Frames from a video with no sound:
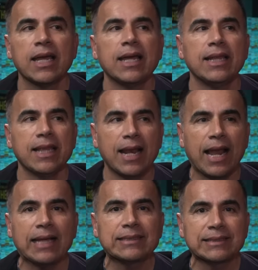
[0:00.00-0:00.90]
In the
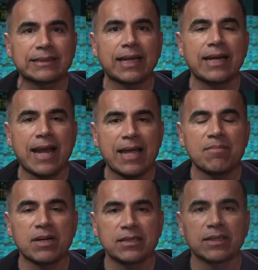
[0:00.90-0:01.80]
last 9
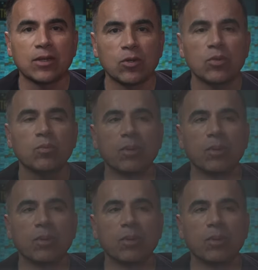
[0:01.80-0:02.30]
months alone, we